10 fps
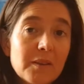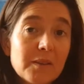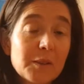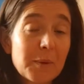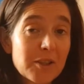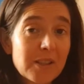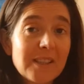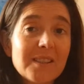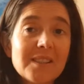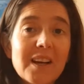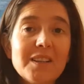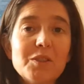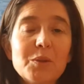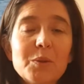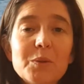specially designed
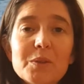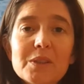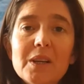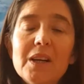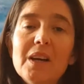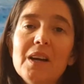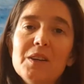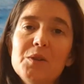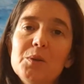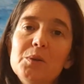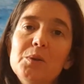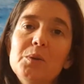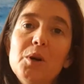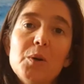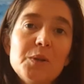tools to
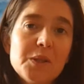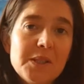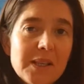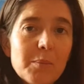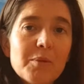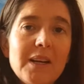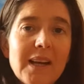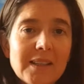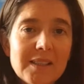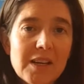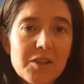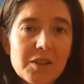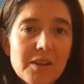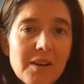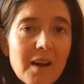go into deep
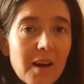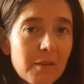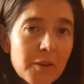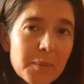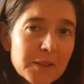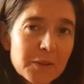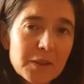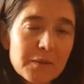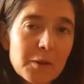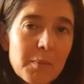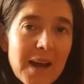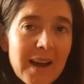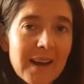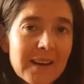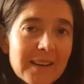relaxation of the muscles of your
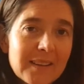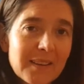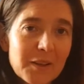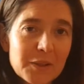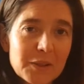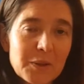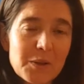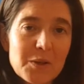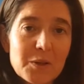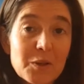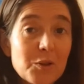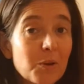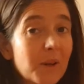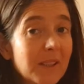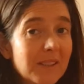back, also your
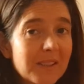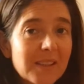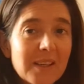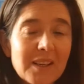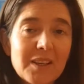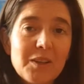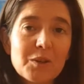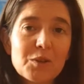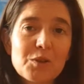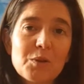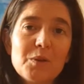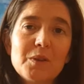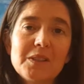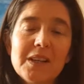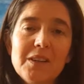joints, your
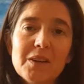shoulders and your